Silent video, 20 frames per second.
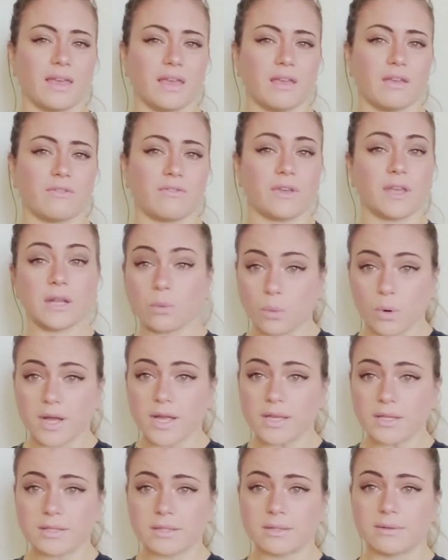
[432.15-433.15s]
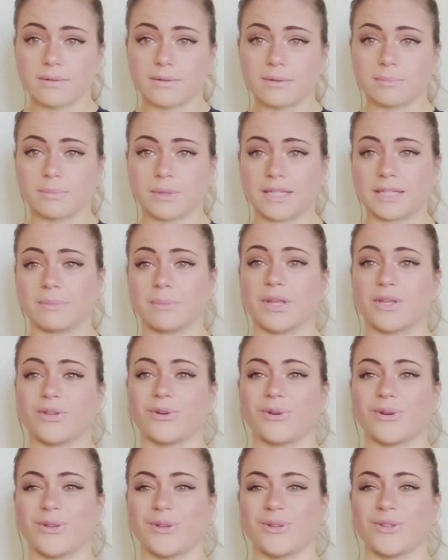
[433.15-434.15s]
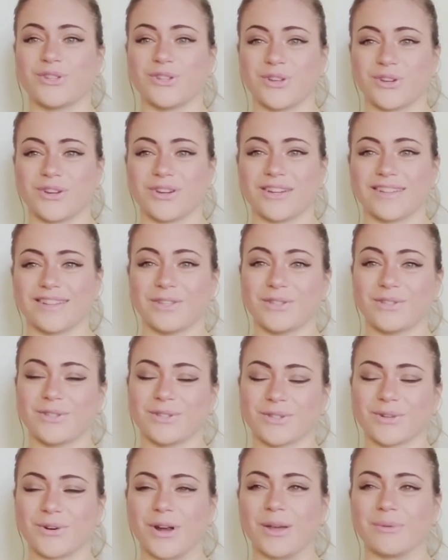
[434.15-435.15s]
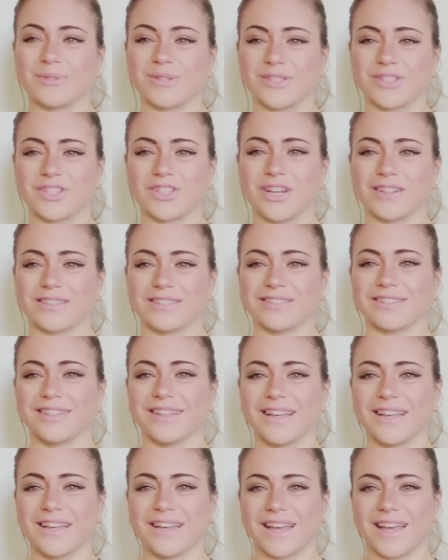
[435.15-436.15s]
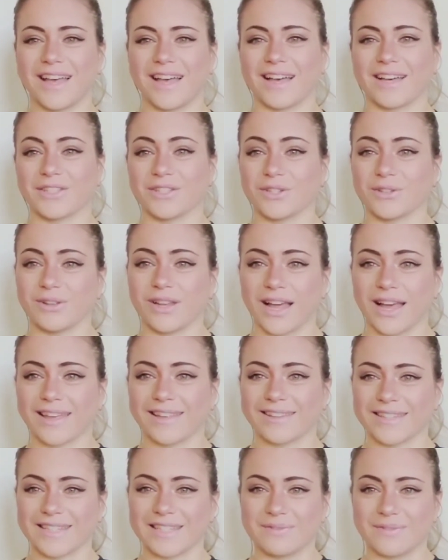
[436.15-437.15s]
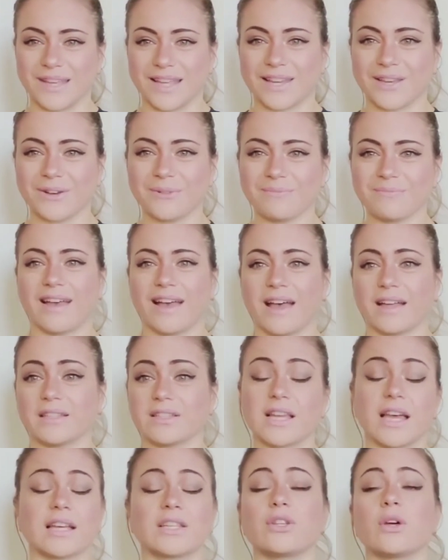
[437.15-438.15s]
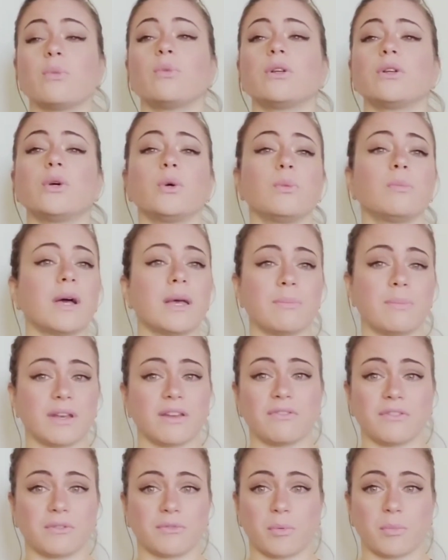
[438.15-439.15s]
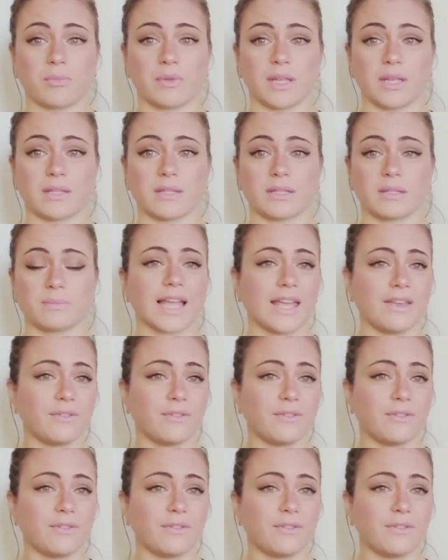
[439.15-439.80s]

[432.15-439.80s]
If it was, please make sure you share it, you subscribe to the channel, and you like this video, and tag someone who might benefit from this.